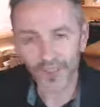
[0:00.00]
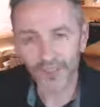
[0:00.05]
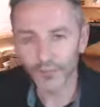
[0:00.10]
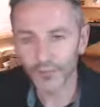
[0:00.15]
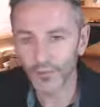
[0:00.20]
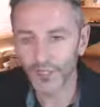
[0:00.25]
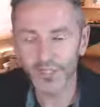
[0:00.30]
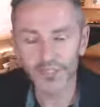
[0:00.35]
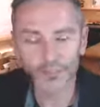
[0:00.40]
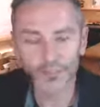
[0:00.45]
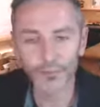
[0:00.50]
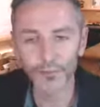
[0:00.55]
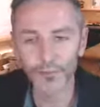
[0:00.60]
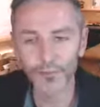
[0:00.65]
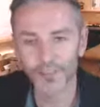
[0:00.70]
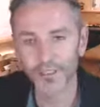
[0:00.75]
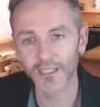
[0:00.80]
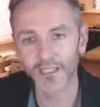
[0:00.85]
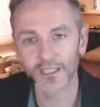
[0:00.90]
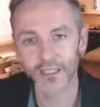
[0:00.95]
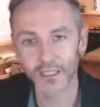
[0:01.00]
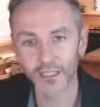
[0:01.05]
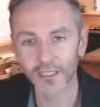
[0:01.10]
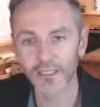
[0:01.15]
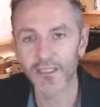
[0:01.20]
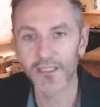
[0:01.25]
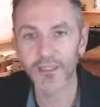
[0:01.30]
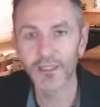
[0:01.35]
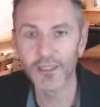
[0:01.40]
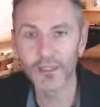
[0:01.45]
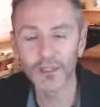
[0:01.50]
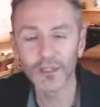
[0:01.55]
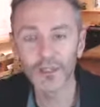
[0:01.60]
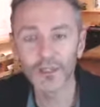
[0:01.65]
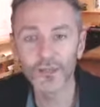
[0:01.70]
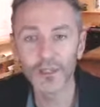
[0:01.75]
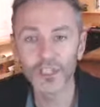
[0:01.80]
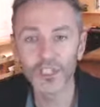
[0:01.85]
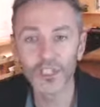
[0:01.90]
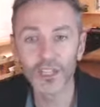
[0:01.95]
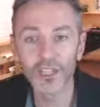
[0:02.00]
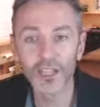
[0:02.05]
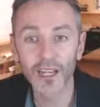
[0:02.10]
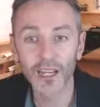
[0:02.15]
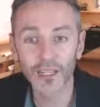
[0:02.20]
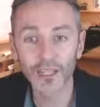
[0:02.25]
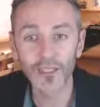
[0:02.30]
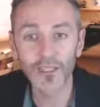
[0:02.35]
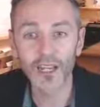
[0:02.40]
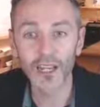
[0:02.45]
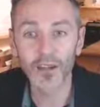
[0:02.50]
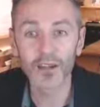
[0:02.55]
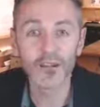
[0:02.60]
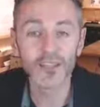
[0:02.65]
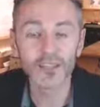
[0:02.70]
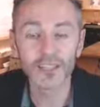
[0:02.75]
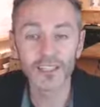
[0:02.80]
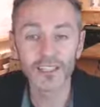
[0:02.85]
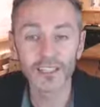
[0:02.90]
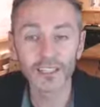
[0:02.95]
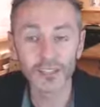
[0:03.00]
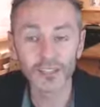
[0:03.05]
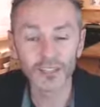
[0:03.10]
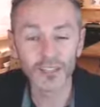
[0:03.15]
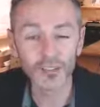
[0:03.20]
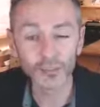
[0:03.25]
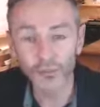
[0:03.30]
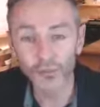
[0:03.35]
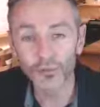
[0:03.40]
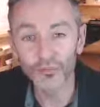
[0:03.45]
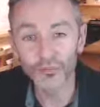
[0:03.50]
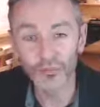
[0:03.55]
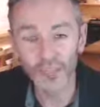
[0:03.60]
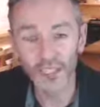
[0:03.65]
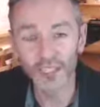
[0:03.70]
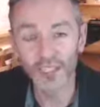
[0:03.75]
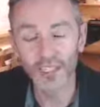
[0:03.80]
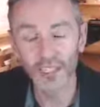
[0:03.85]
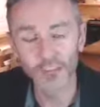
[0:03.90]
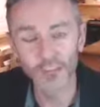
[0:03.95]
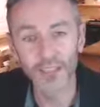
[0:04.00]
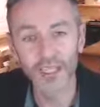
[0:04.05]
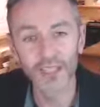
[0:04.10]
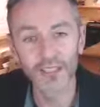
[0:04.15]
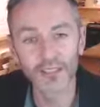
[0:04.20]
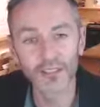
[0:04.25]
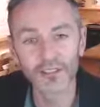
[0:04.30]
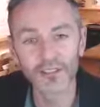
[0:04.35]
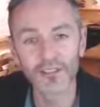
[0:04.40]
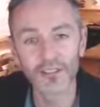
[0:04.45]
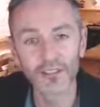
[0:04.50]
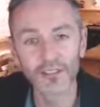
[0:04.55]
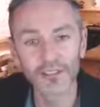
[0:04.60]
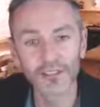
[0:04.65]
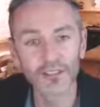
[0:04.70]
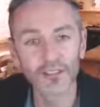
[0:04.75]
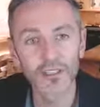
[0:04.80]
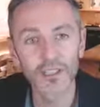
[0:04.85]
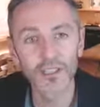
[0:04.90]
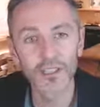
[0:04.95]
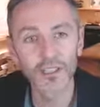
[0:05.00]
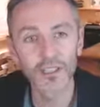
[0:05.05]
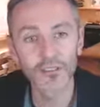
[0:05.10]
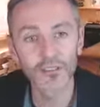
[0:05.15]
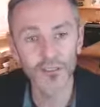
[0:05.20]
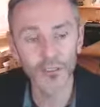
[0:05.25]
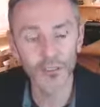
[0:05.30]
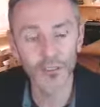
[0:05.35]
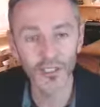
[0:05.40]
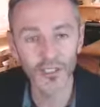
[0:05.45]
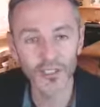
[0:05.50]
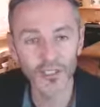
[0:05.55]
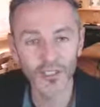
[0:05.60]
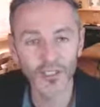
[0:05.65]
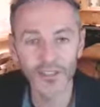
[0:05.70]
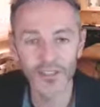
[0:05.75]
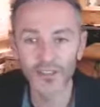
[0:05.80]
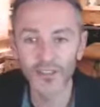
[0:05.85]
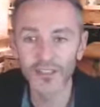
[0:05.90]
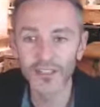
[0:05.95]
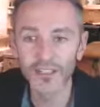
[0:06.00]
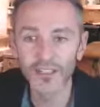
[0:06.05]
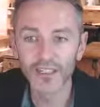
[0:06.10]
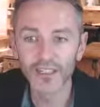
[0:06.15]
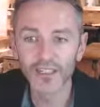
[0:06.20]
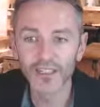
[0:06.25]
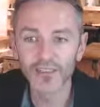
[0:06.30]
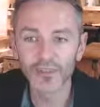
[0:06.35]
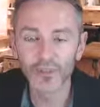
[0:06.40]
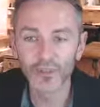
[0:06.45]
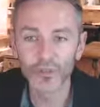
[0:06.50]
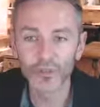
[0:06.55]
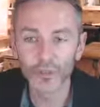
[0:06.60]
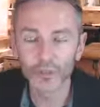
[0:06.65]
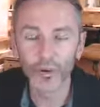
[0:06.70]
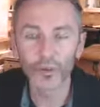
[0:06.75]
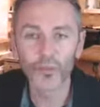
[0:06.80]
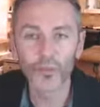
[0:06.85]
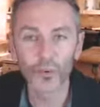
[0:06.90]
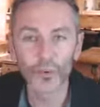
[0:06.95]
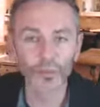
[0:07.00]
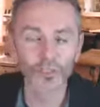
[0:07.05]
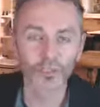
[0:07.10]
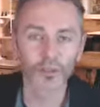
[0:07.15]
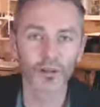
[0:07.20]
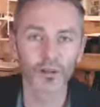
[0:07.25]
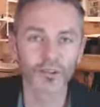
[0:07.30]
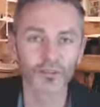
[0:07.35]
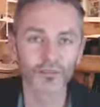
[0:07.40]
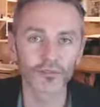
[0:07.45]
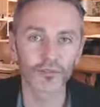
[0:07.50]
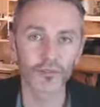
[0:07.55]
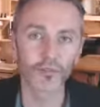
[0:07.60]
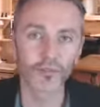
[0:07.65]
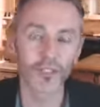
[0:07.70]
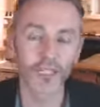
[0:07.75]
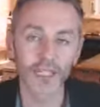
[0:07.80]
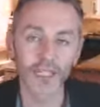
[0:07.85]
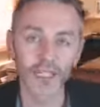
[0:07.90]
Really simple technique, which kind of guarantees that you're really going to make a difference to your patients. So, what more could you ask for?